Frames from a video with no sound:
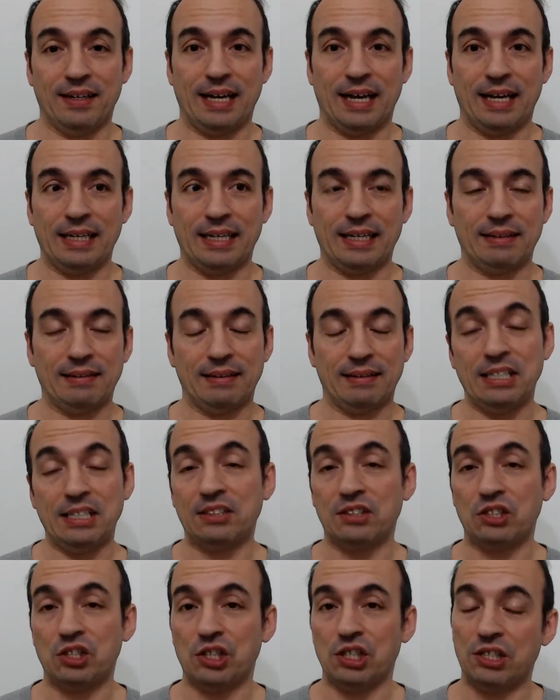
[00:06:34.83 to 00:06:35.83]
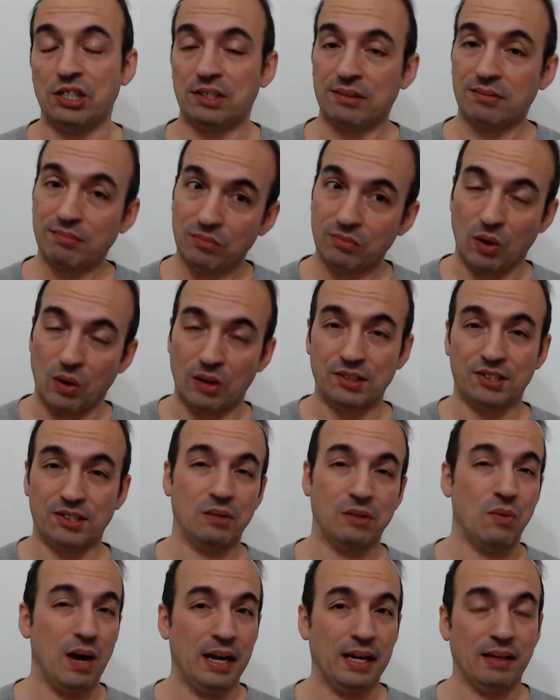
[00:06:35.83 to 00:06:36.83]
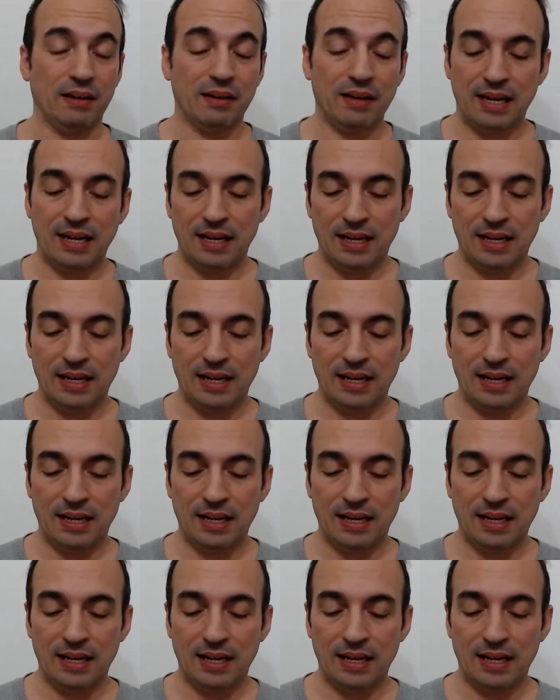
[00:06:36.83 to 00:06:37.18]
I eat cheese once in a while,